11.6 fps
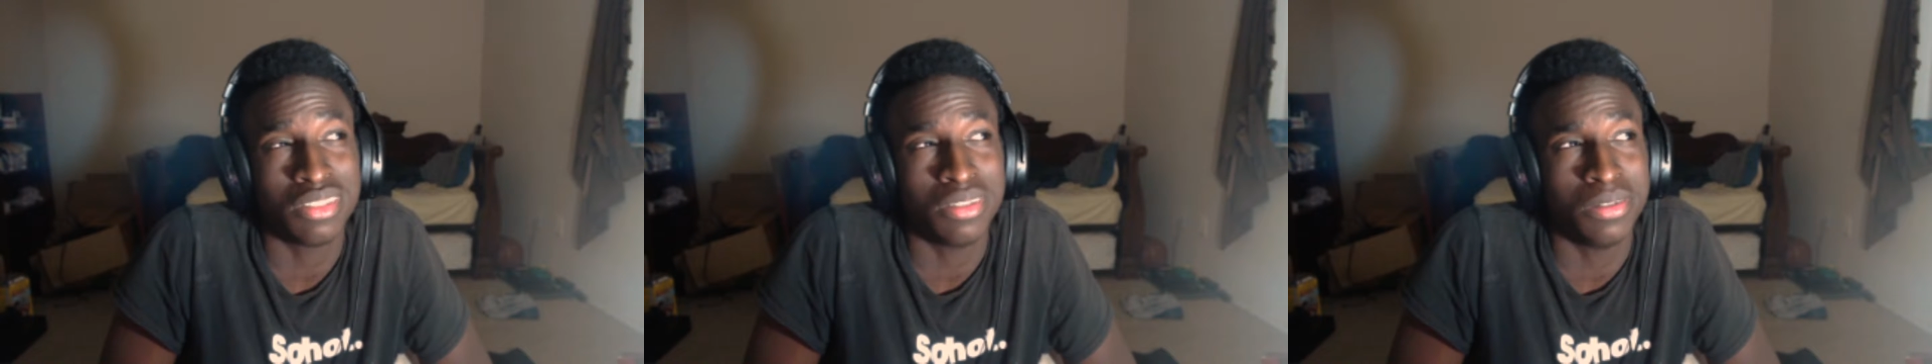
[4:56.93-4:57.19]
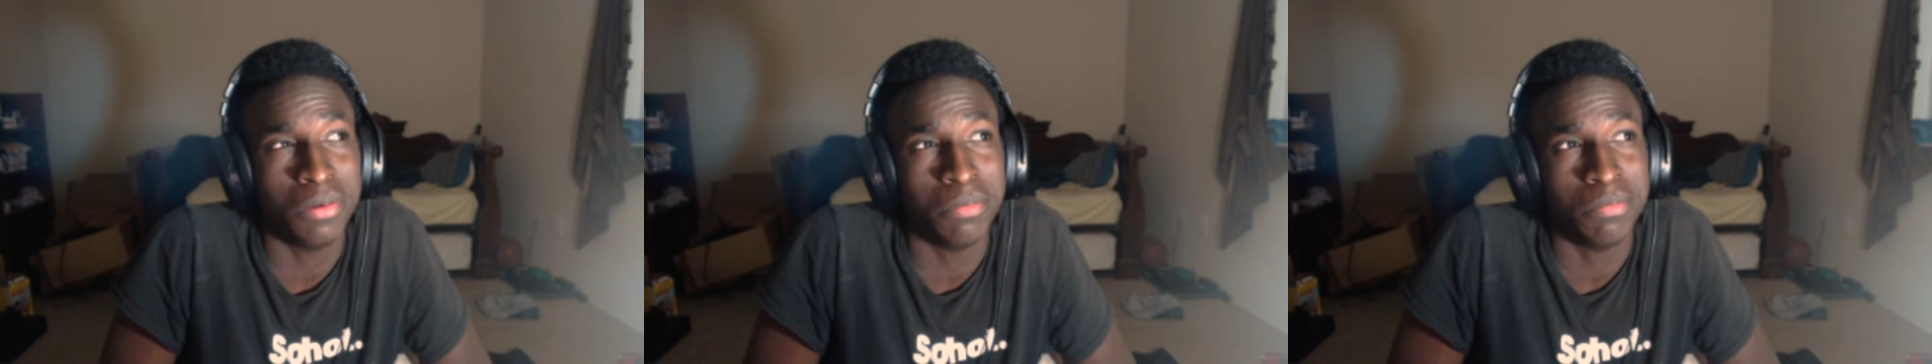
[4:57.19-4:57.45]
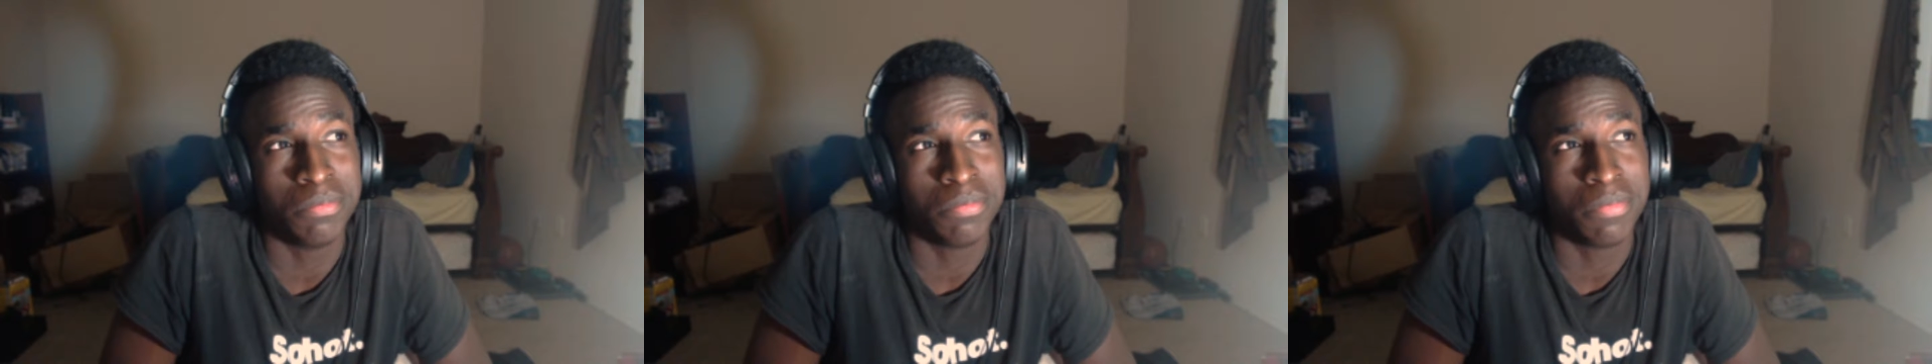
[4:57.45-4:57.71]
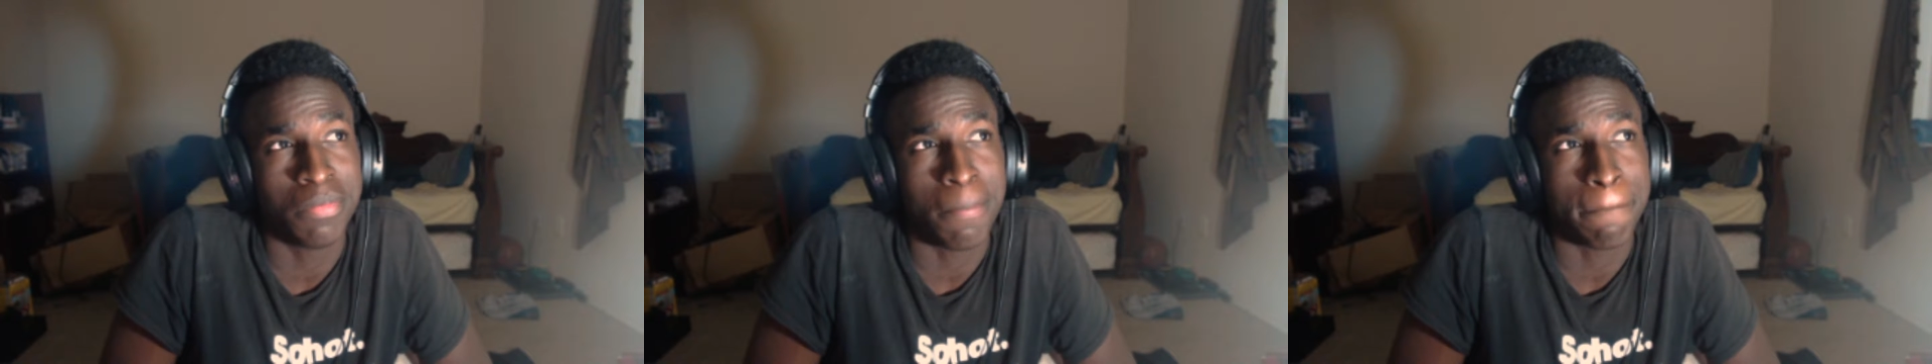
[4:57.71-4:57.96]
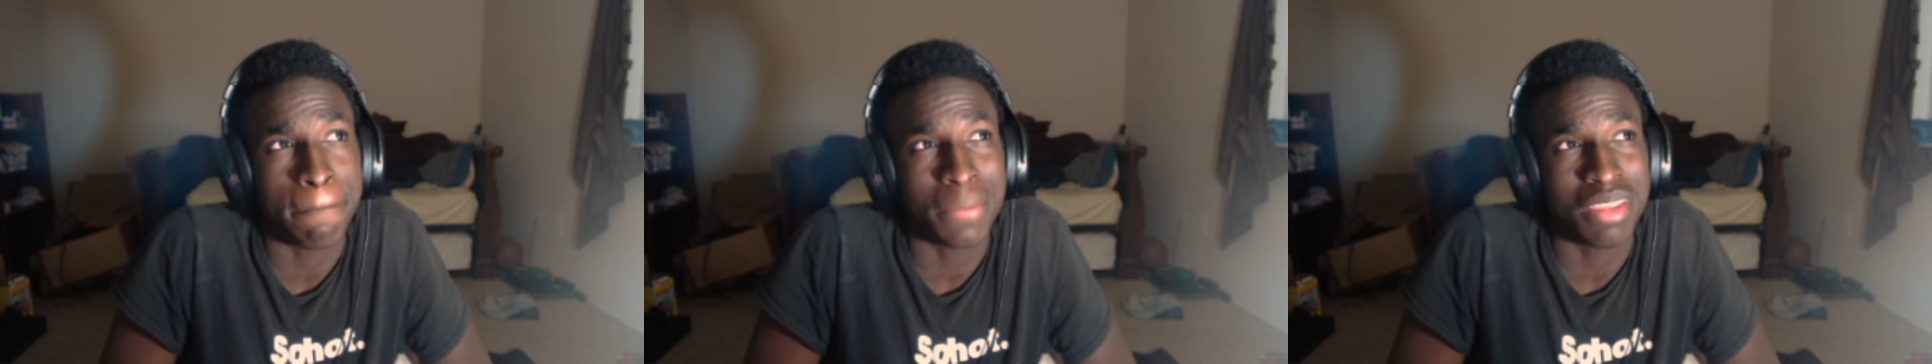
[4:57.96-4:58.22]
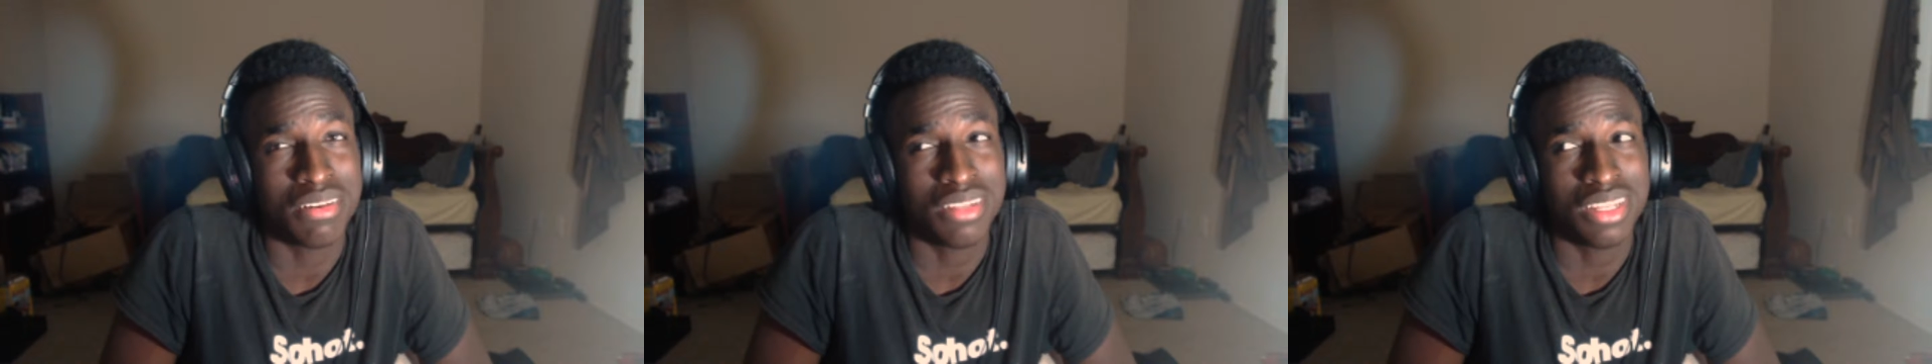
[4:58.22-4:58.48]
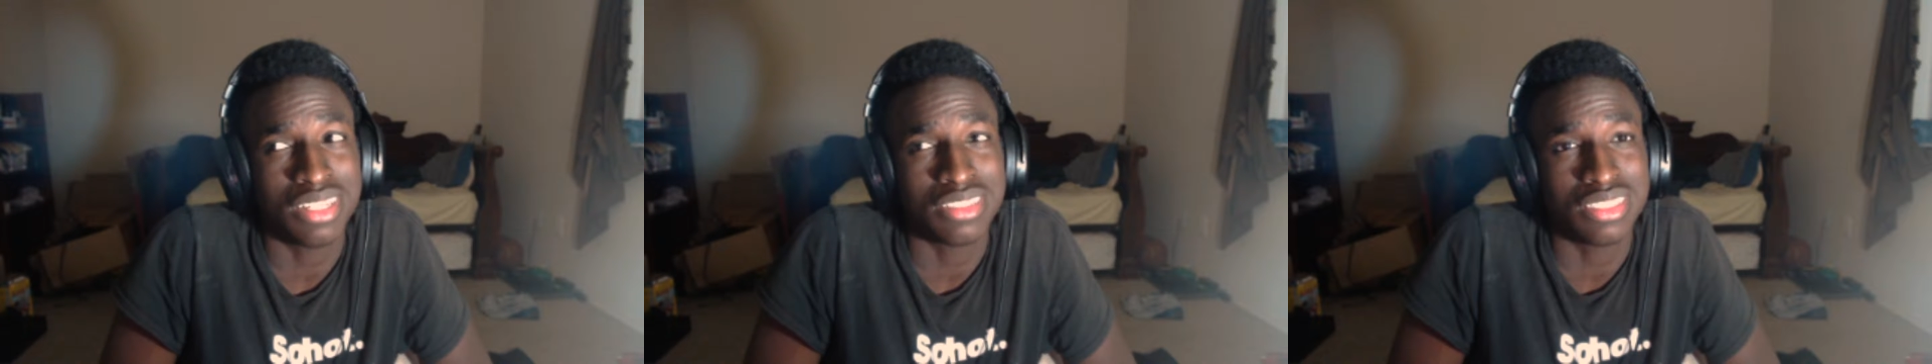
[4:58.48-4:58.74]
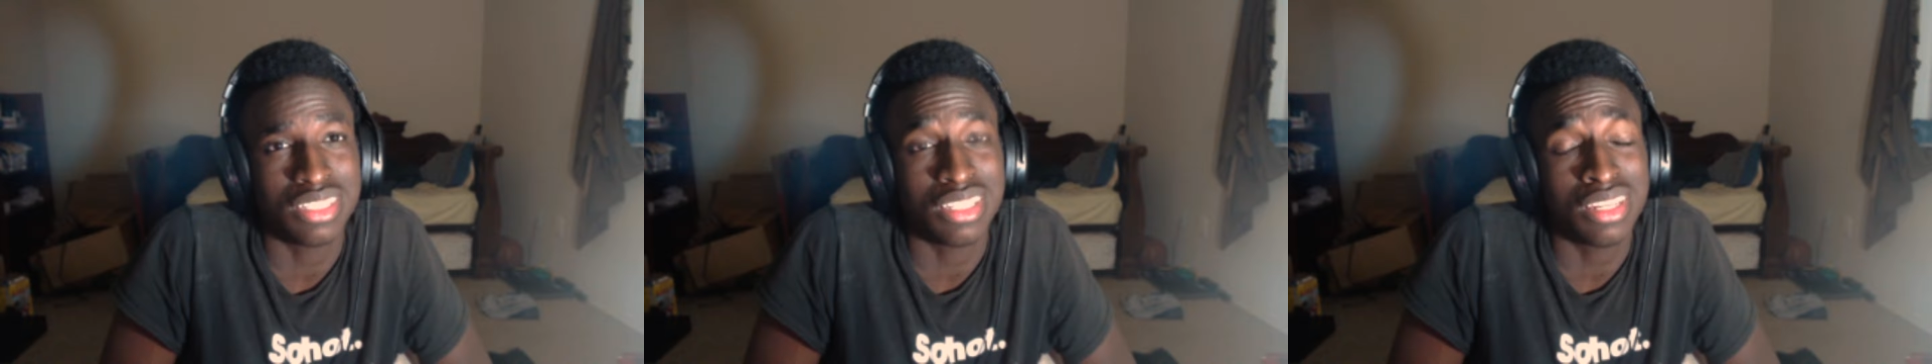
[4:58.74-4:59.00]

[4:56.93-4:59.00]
All that said,